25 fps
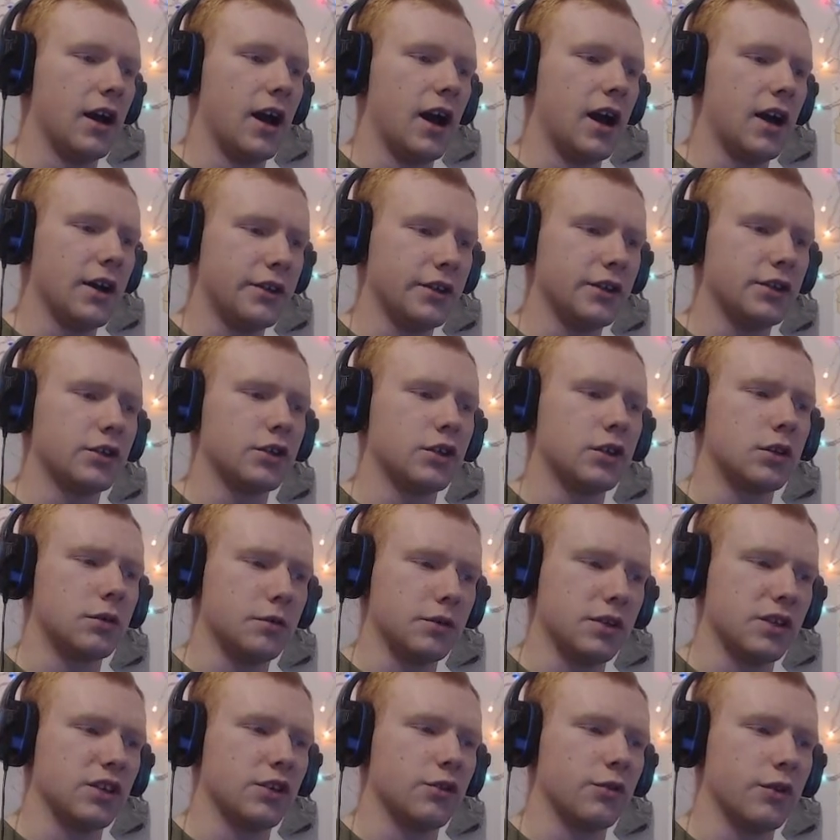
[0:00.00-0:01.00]
I think you're going
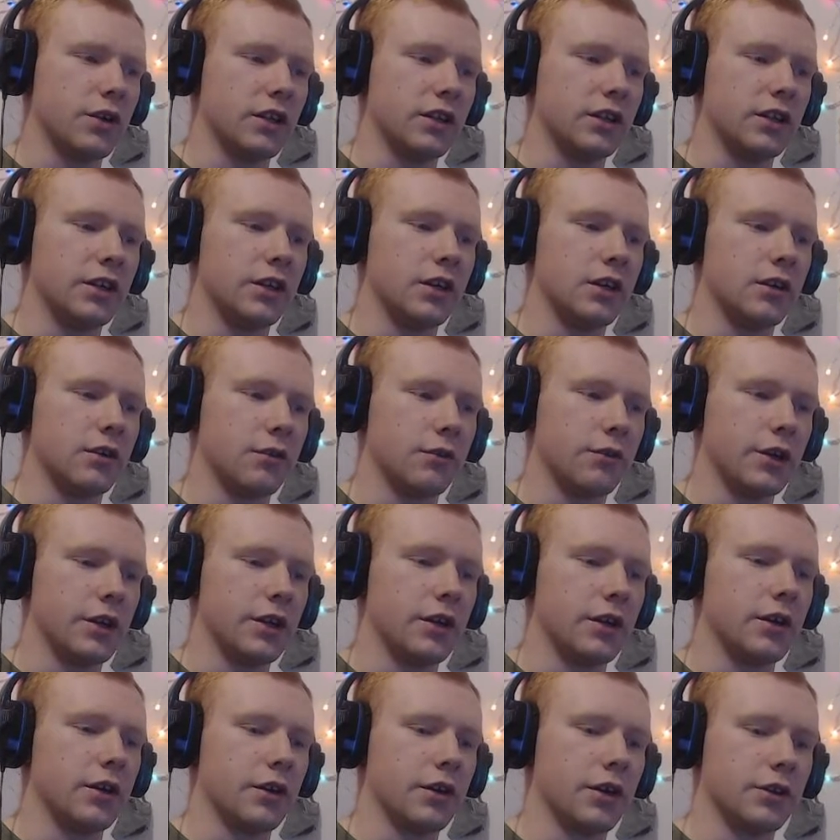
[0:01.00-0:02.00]
to be a great, great,
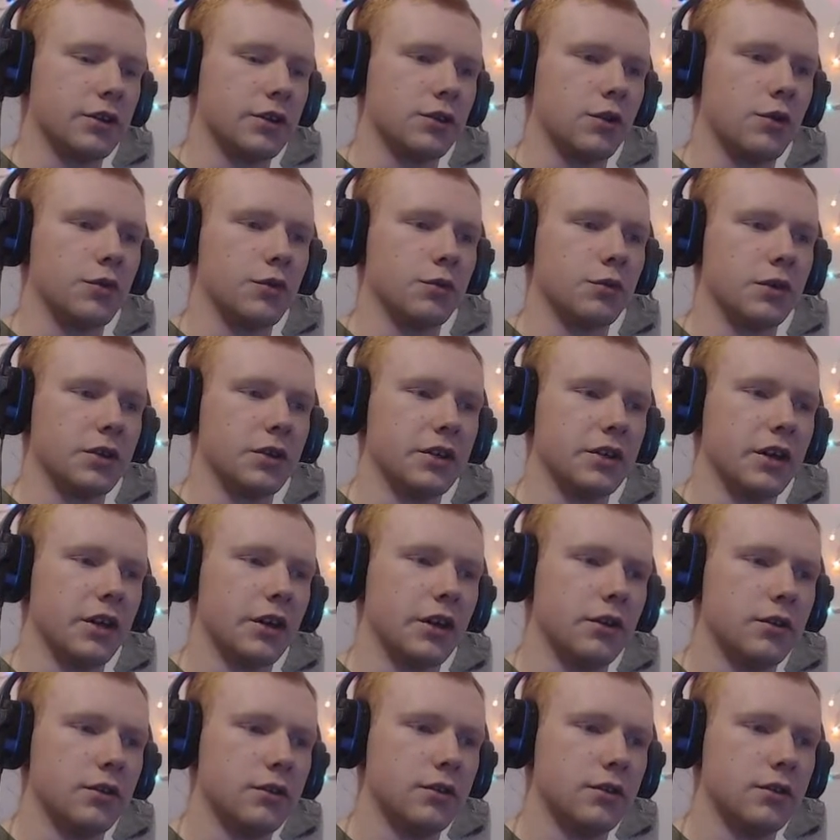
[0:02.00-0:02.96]
great soldier one day.